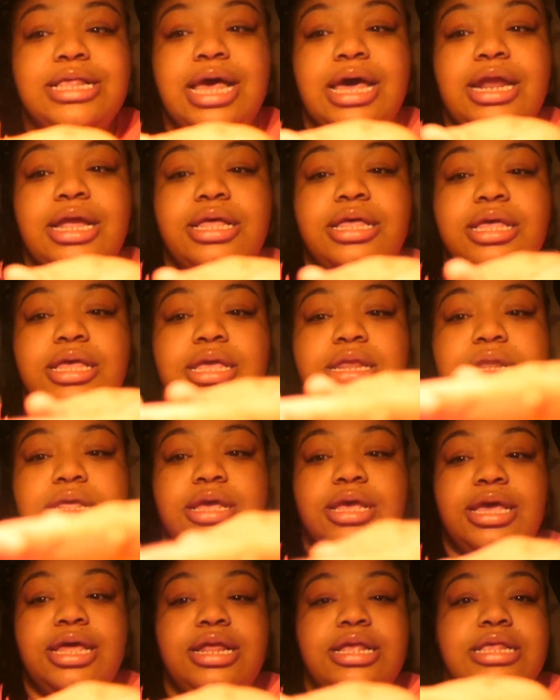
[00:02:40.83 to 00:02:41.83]
how the cookie
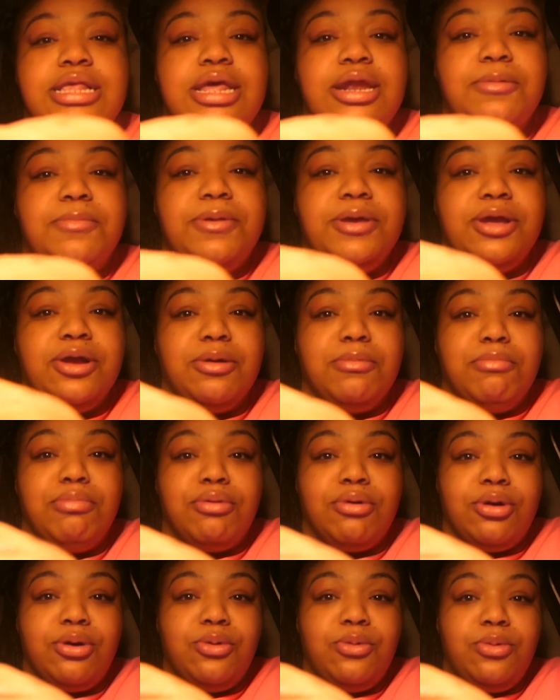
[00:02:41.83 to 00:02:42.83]
look. It is set up here and
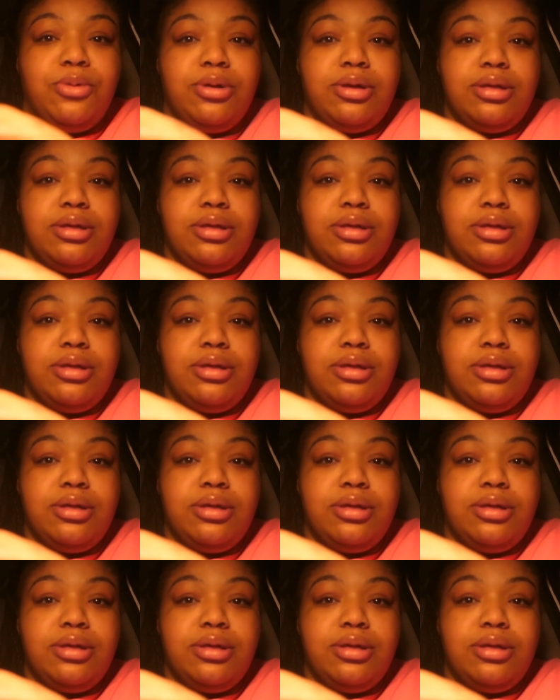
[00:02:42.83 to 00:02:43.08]
broke.